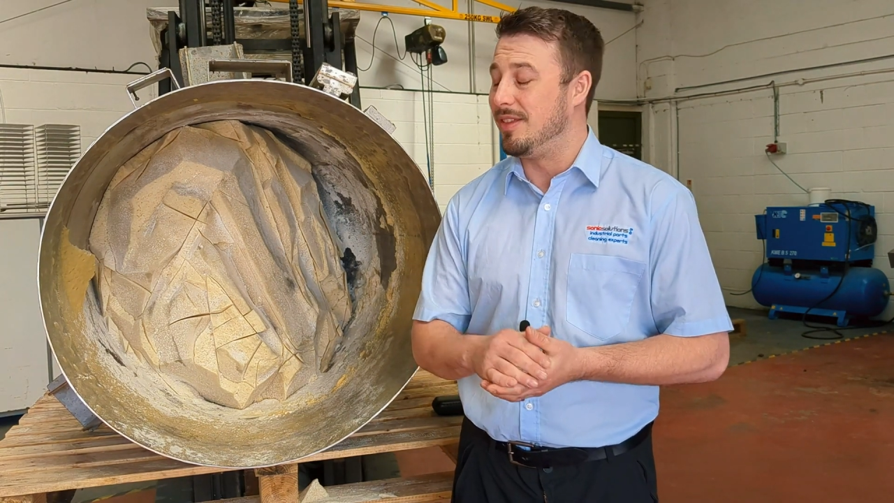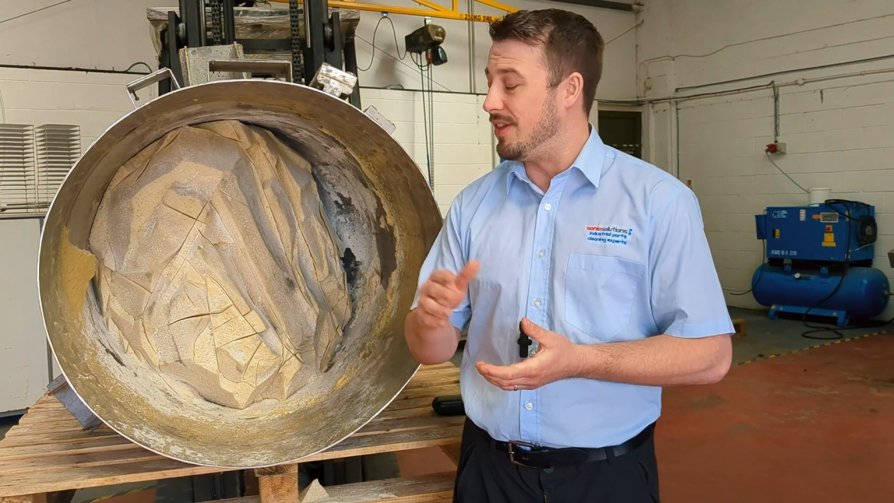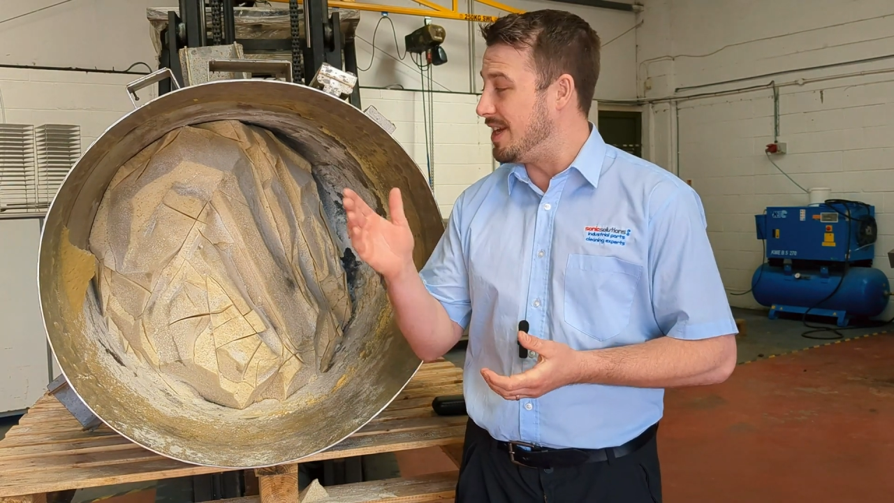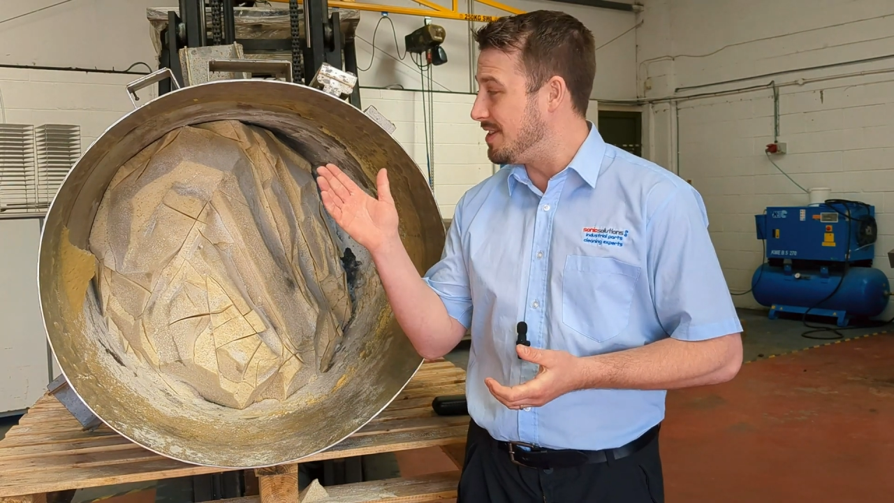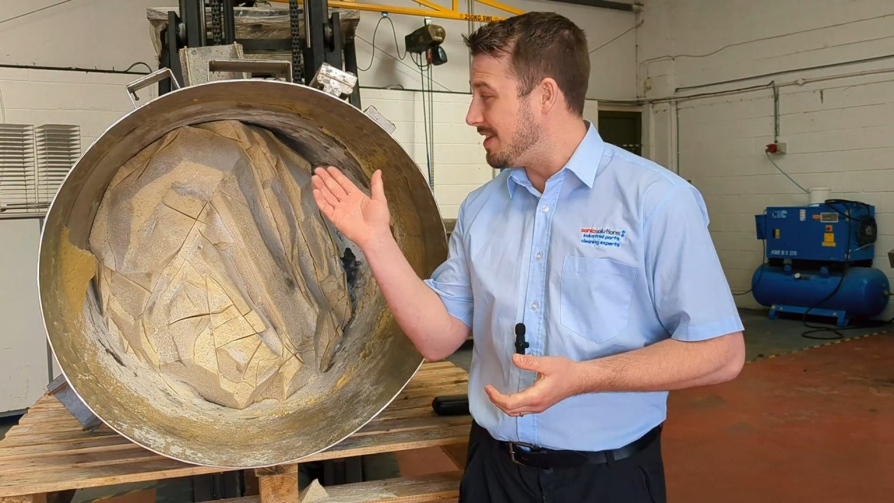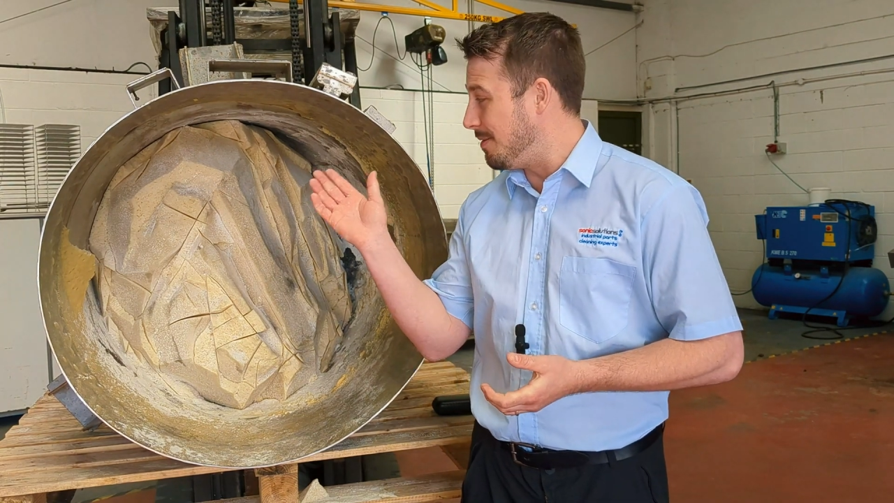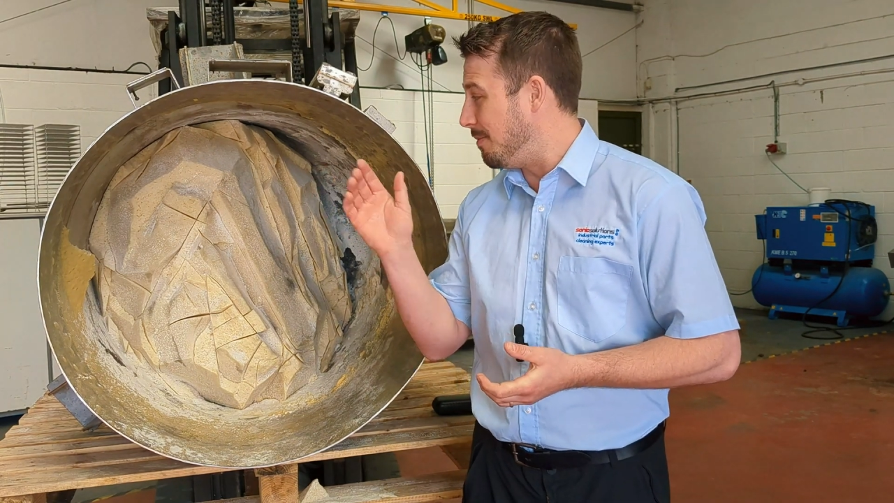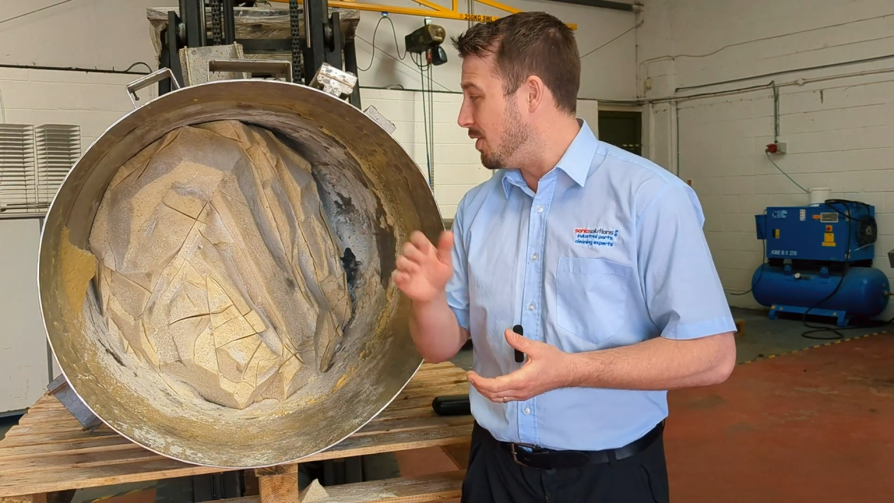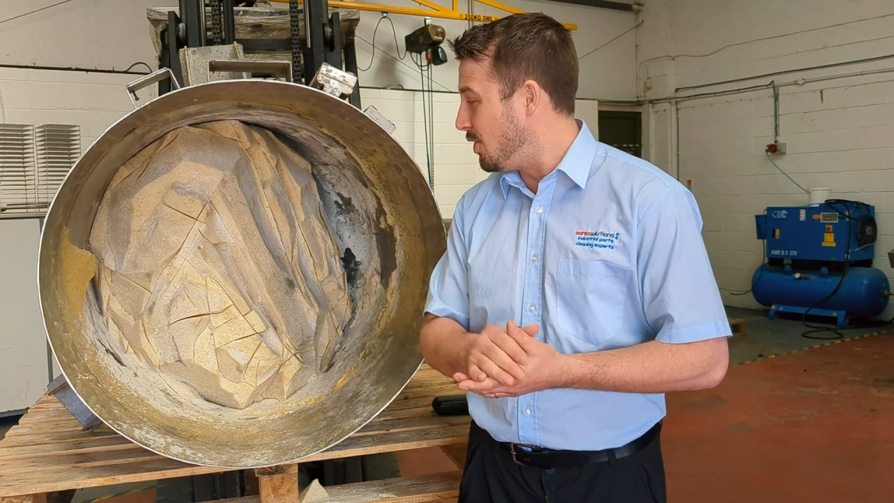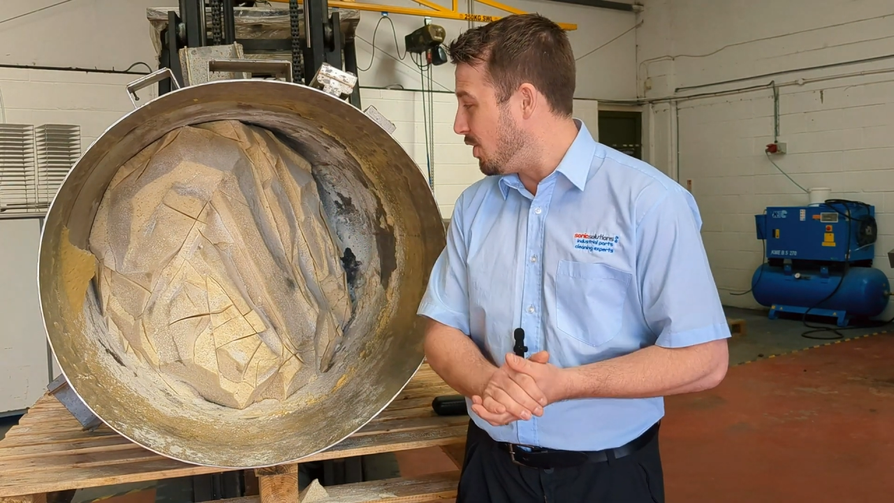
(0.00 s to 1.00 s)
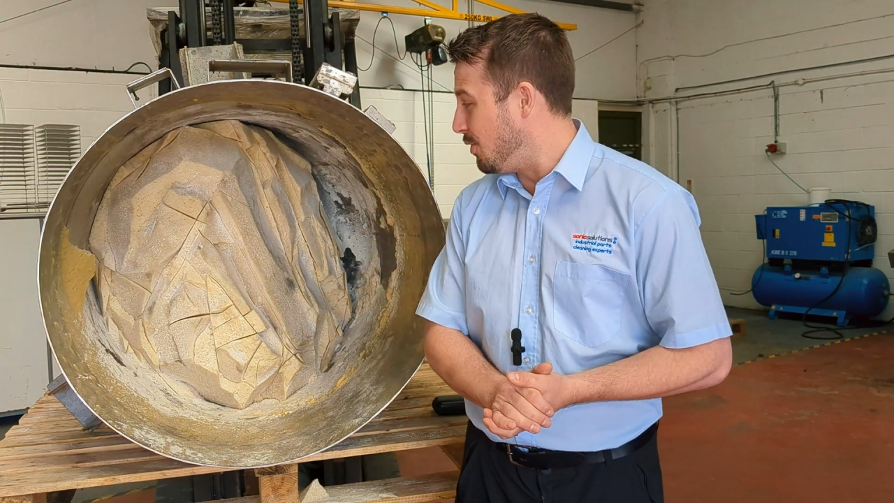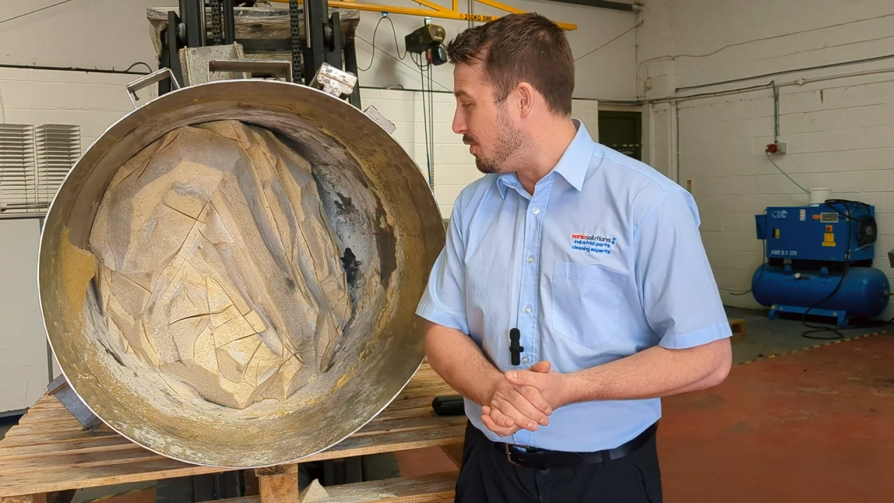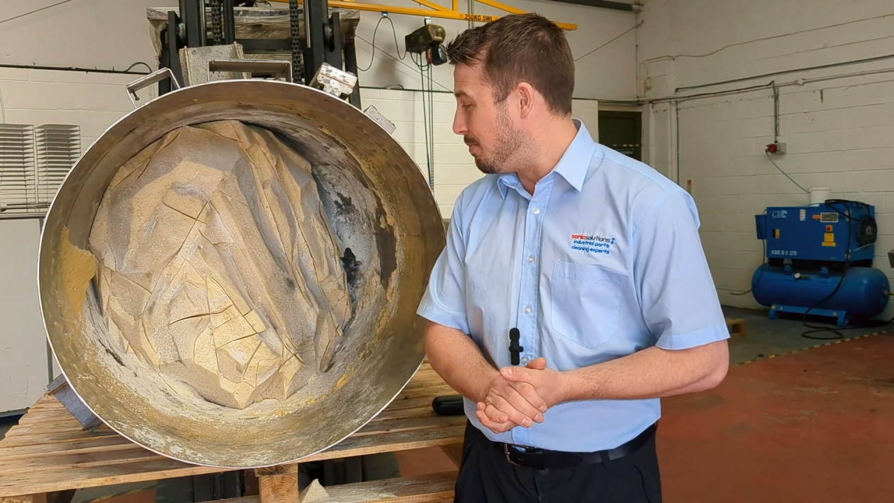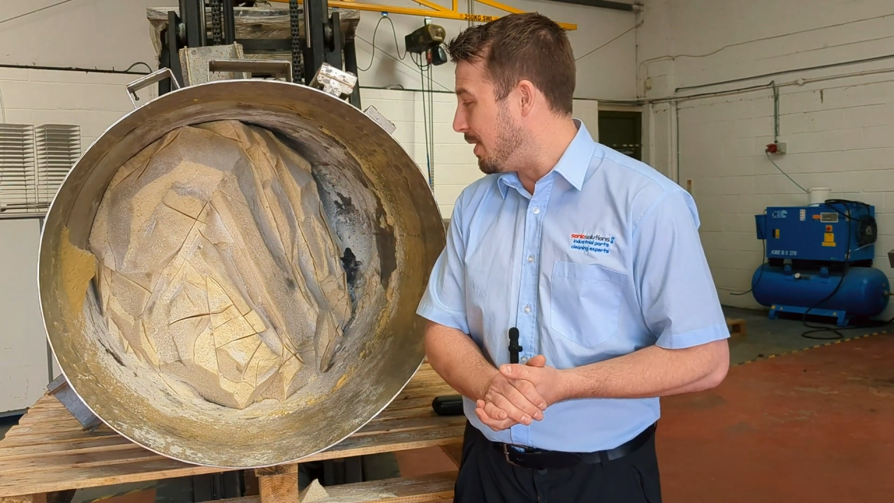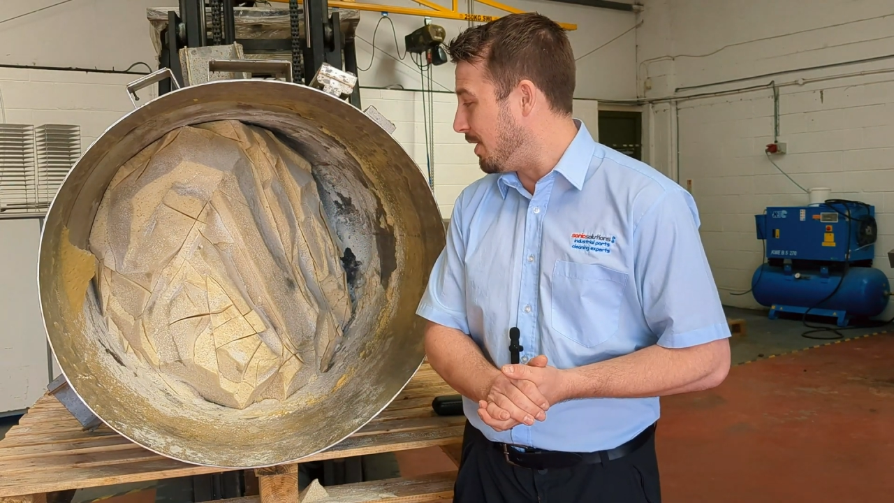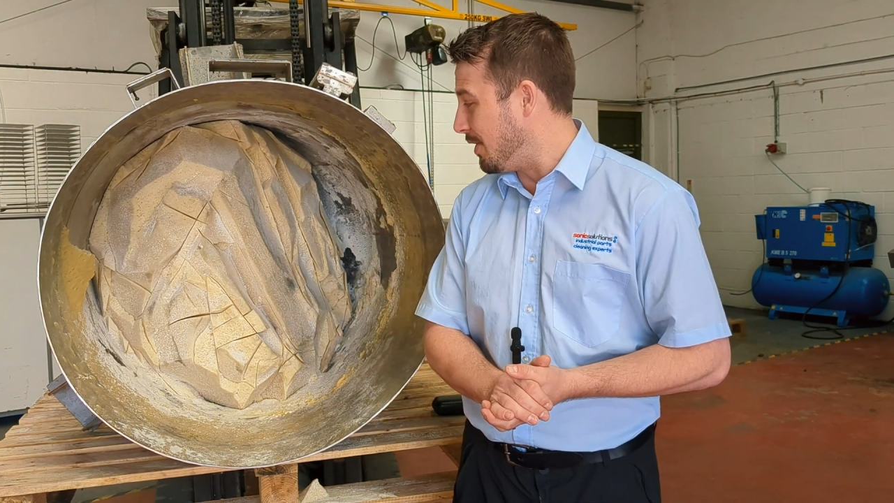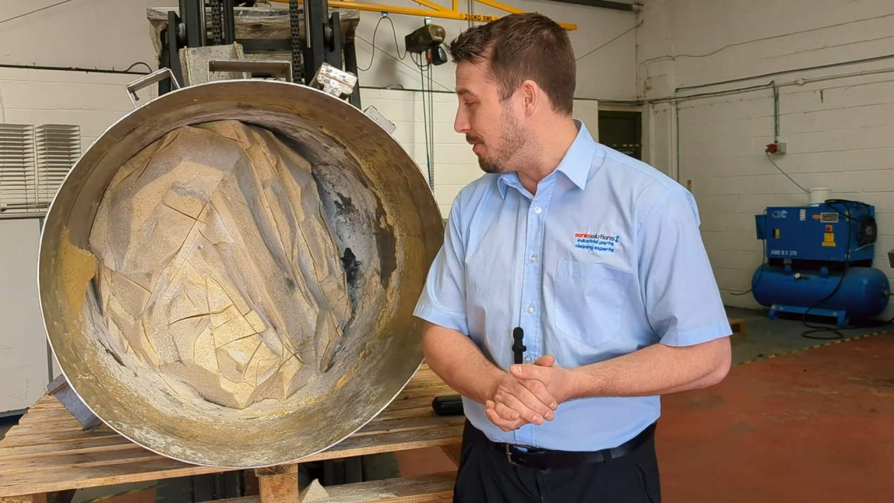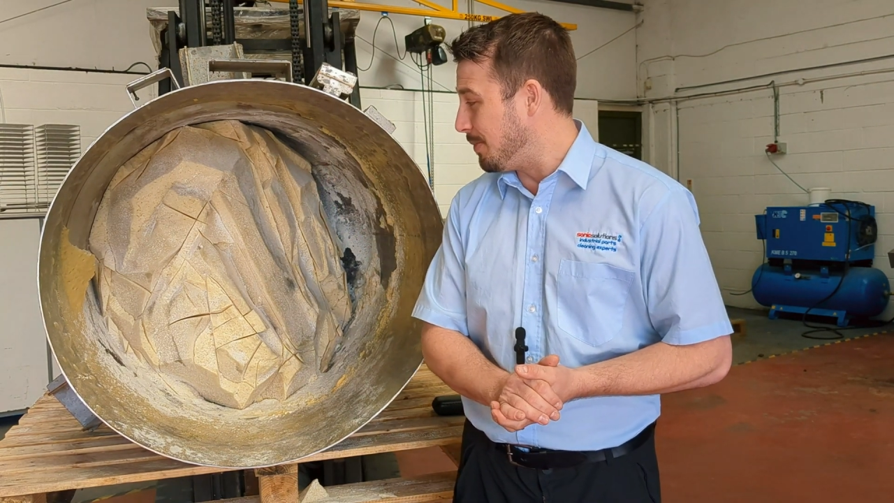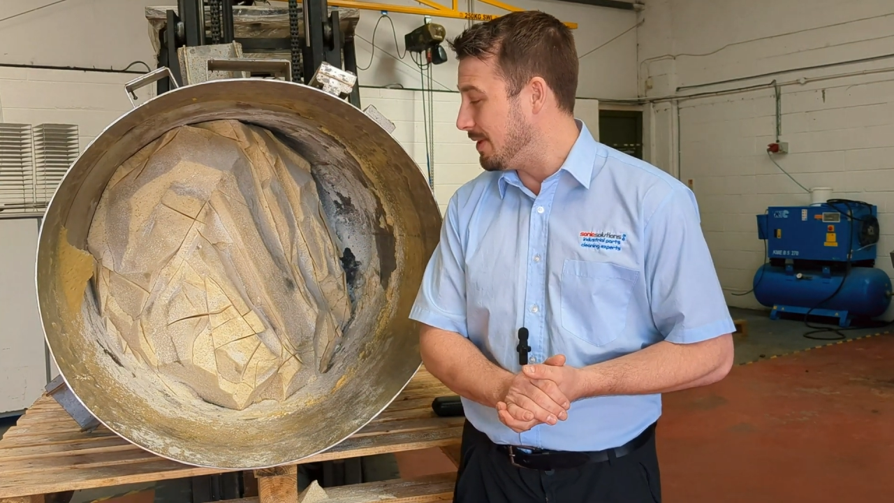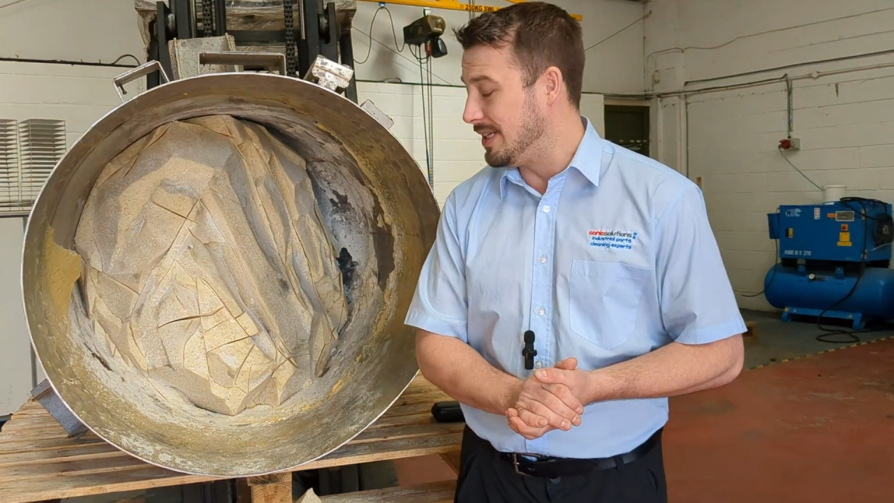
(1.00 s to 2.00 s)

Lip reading: this huge buildup?